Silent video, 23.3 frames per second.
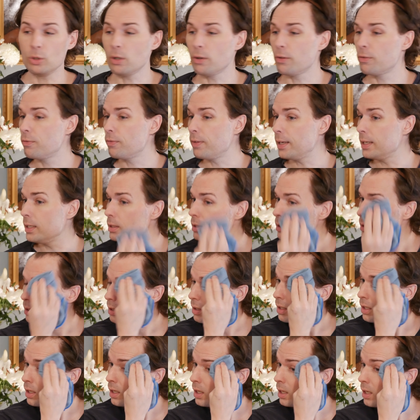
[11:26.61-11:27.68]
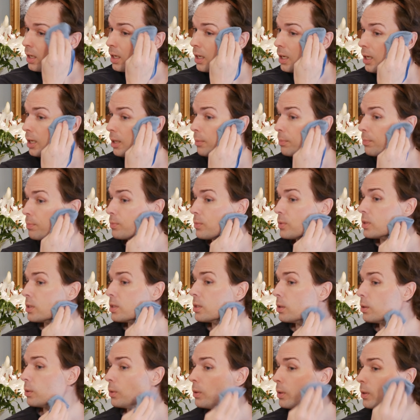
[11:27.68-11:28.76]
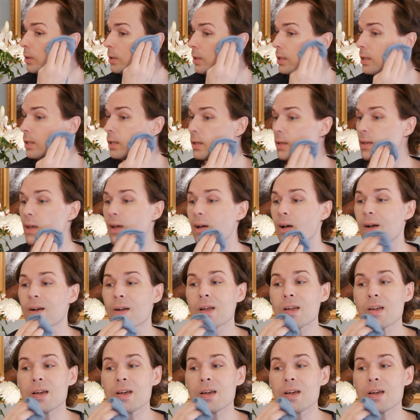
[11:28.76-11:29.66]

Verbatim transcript: your face. Yeah.